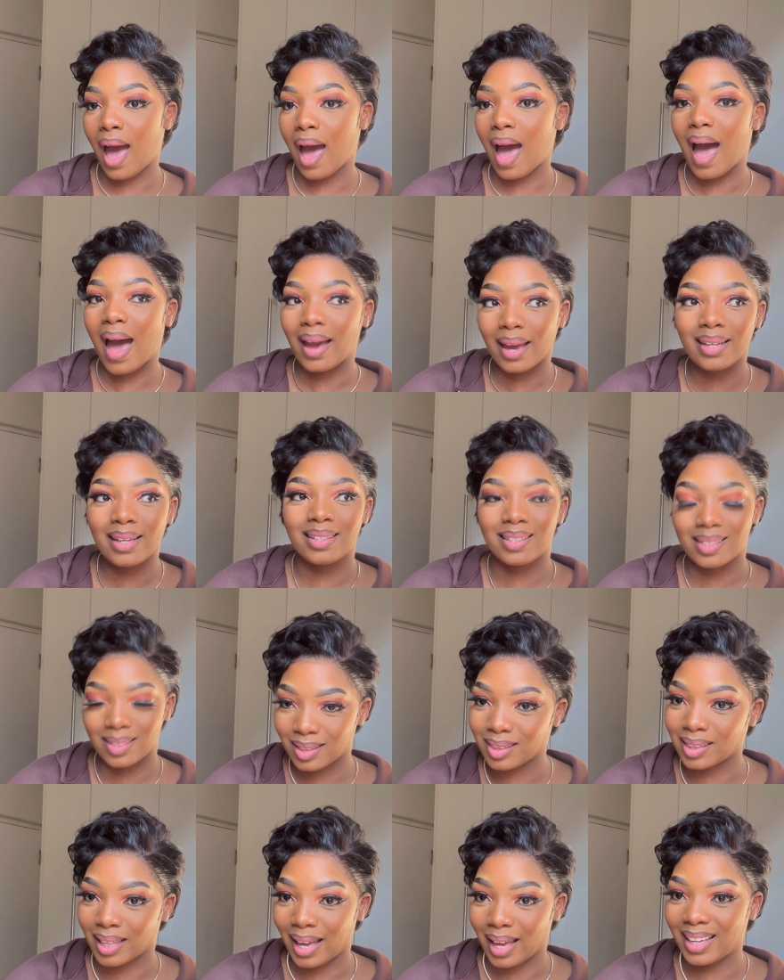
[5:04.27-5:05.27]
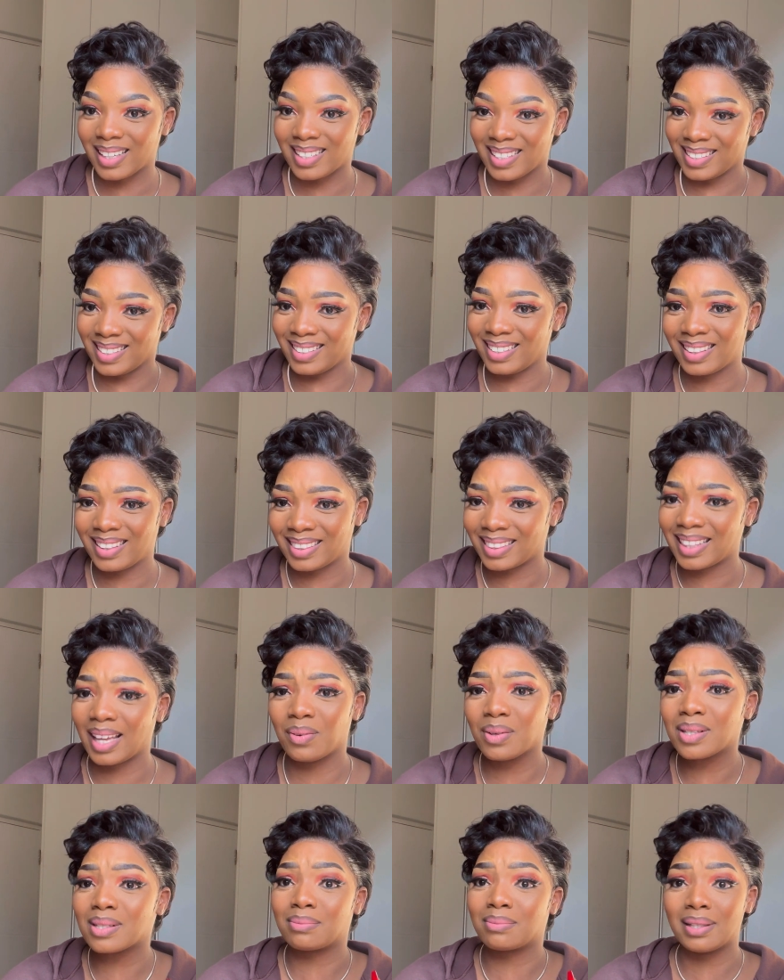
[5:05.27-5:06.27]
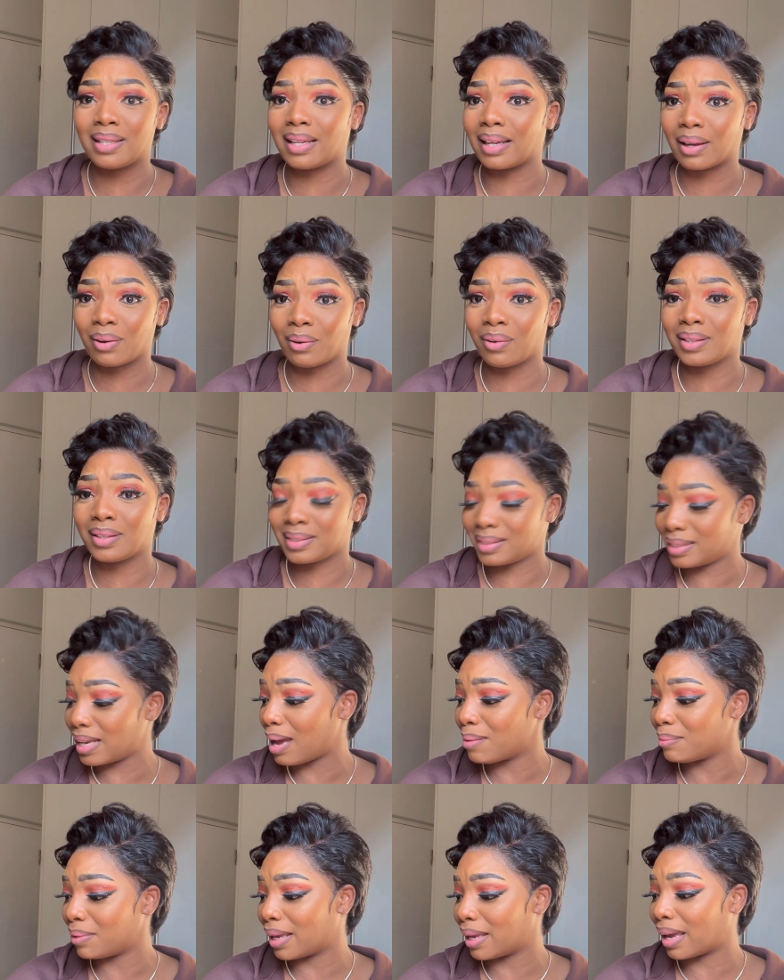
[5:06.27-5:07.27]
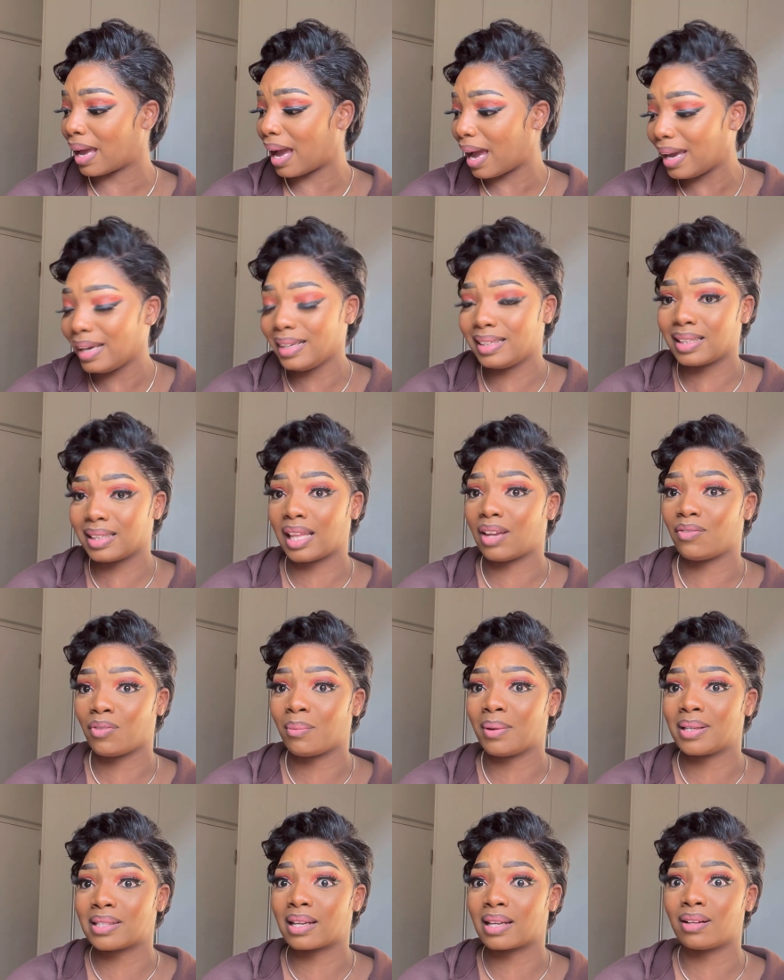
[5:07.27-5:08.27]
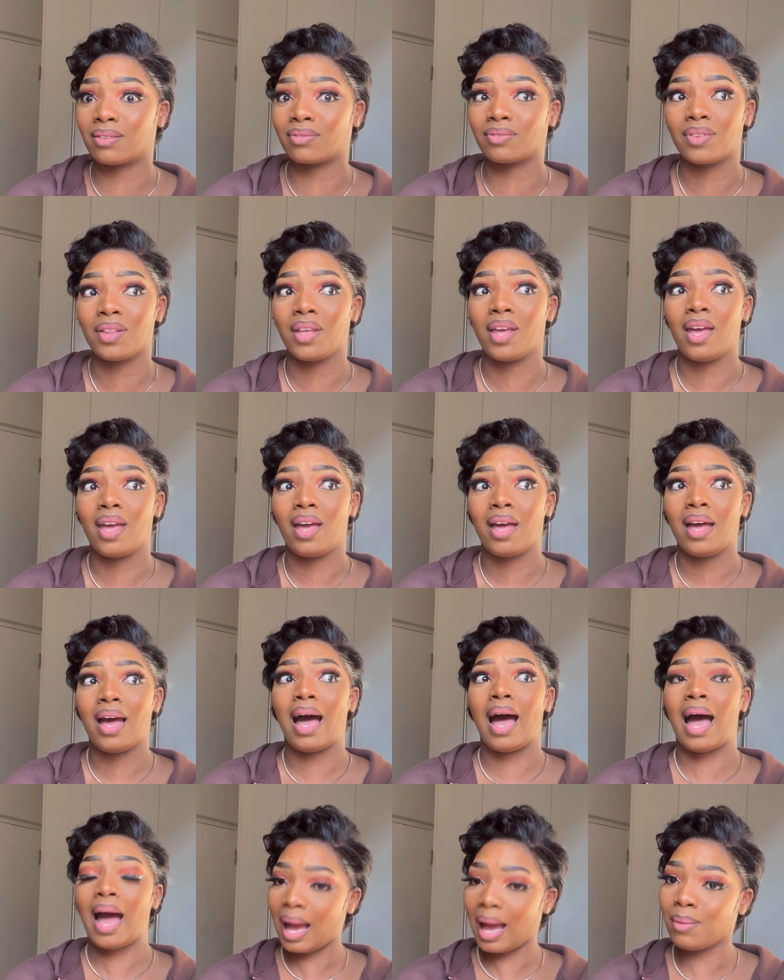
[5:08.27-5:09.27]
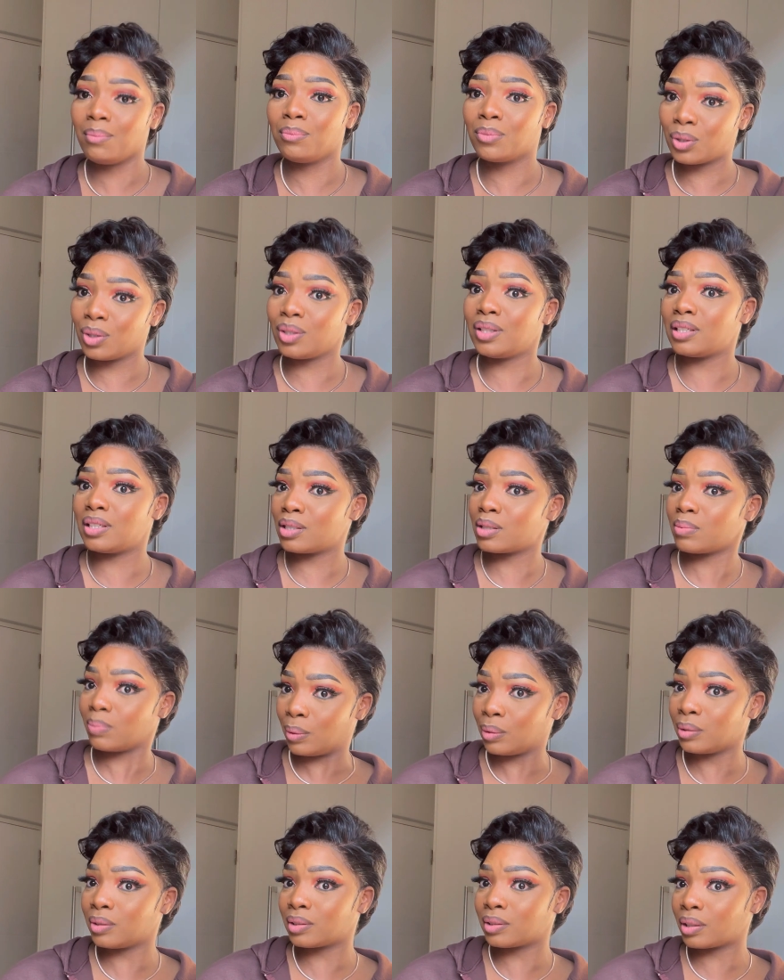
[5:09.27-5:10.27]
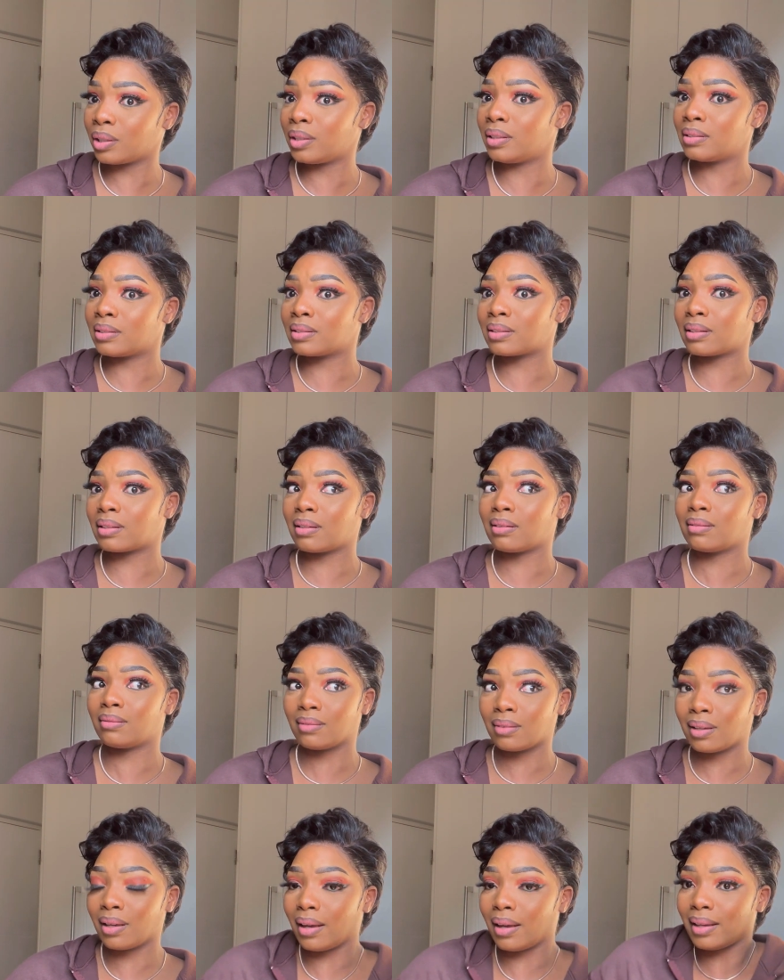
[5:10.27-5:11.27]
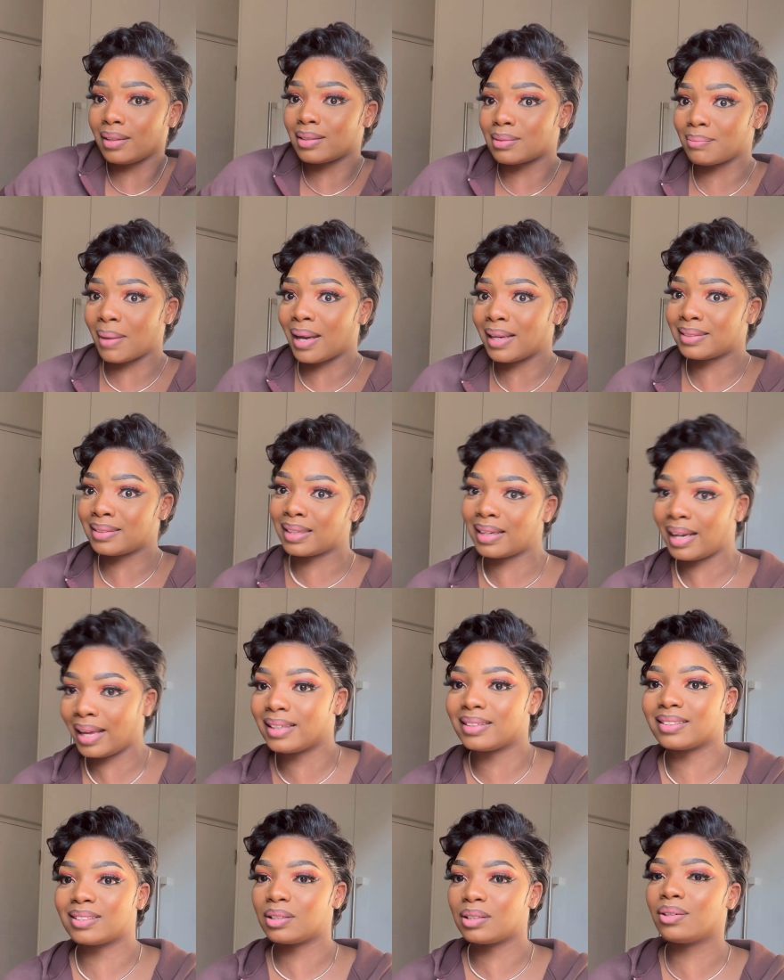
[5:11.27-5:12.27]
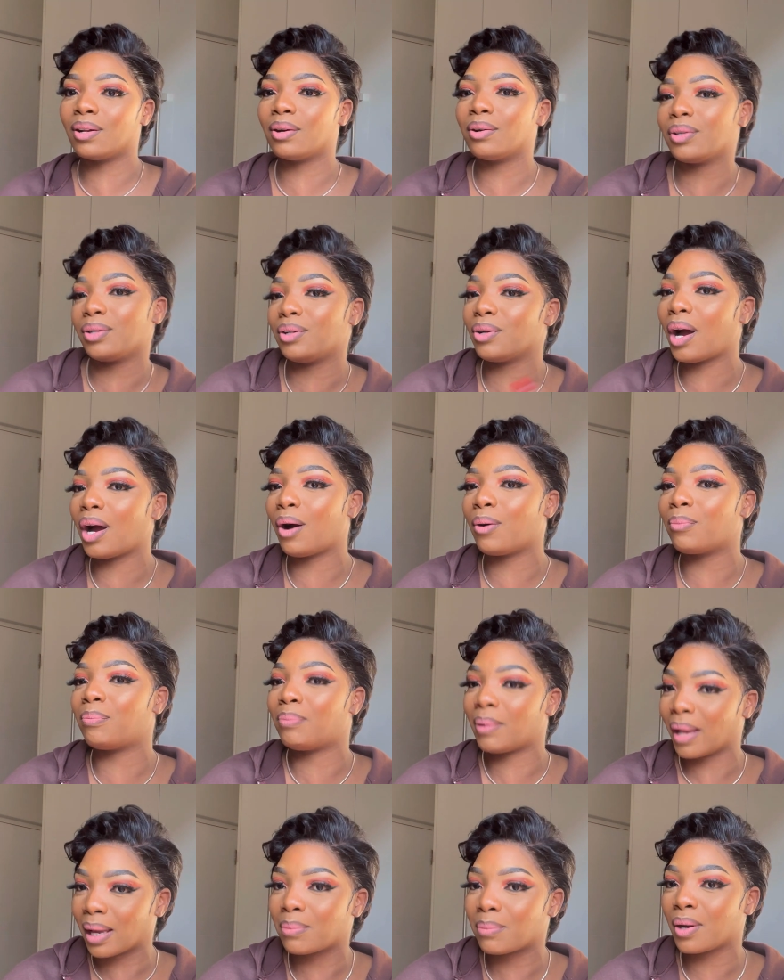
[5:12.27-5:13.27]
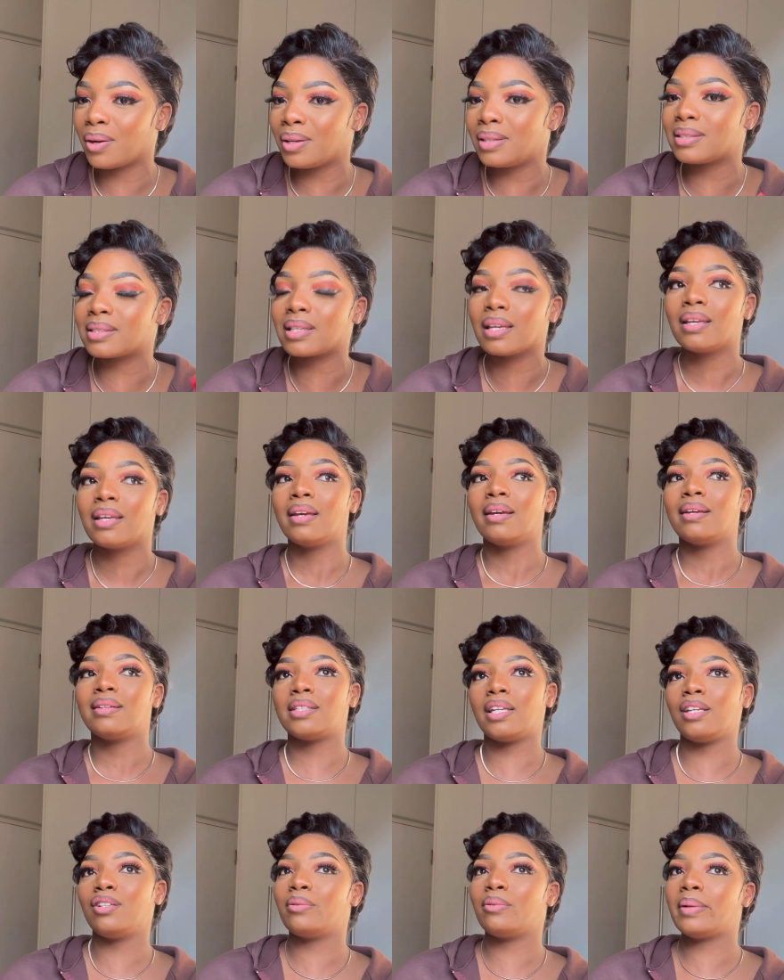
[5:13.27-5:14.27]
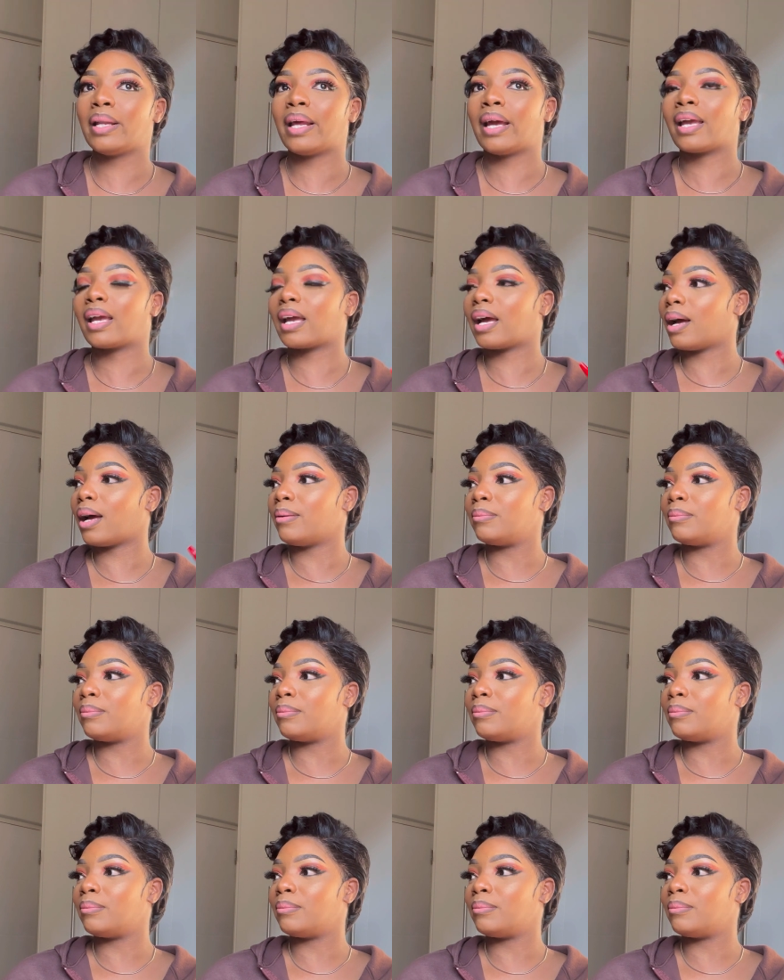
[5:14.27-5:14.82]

I did that. That was me, like, all the time. Like, I did that for myself. I'm good in sports because it's my talent. You know how black parents tend to be like,